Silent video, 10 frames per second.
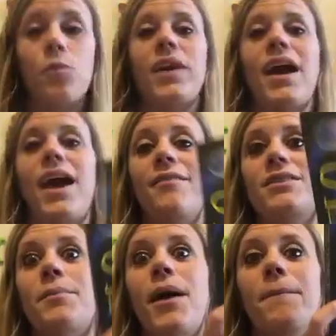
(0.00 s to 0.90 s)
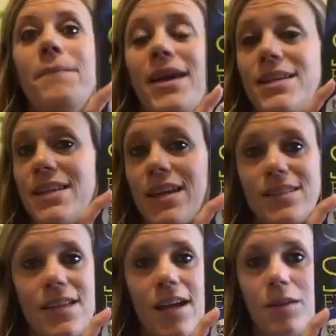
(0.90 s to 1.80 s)
We have some amazing
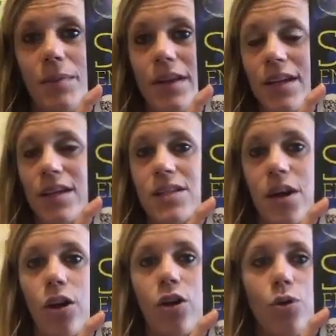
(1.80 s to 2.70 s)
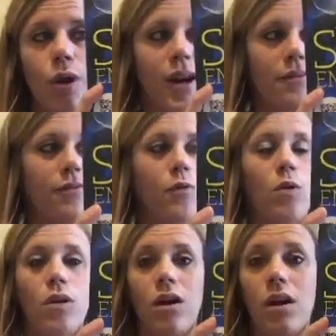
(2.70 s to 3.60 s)
encyclopedias that are great
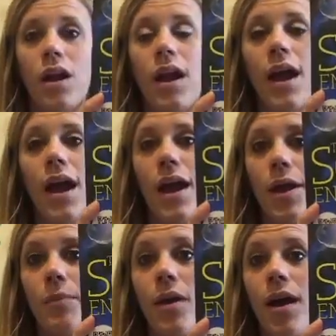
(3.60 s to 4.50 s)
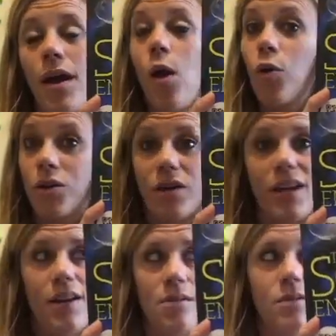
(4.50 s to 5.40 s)
for older
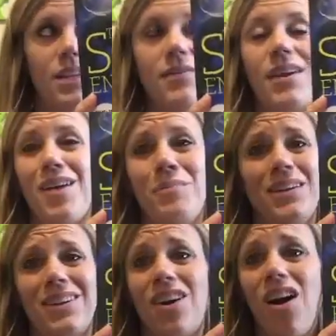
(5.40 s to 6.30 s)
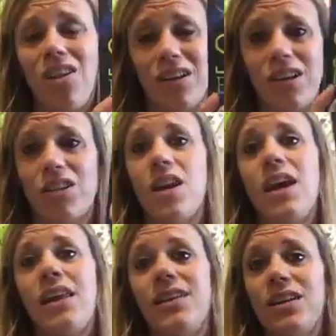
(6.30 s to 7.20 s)
kiddos, even up into college.
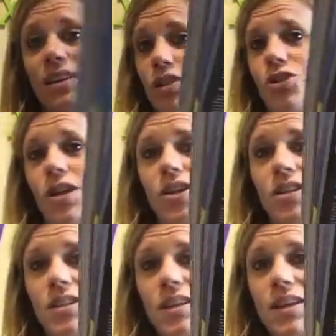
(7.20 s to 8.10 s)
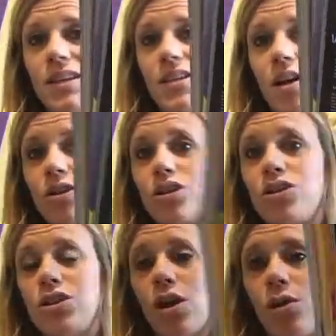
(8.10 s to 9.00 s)
The illustrations in these are
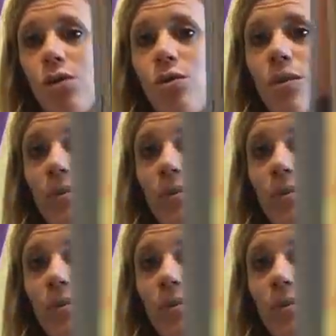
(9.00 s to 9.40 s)
so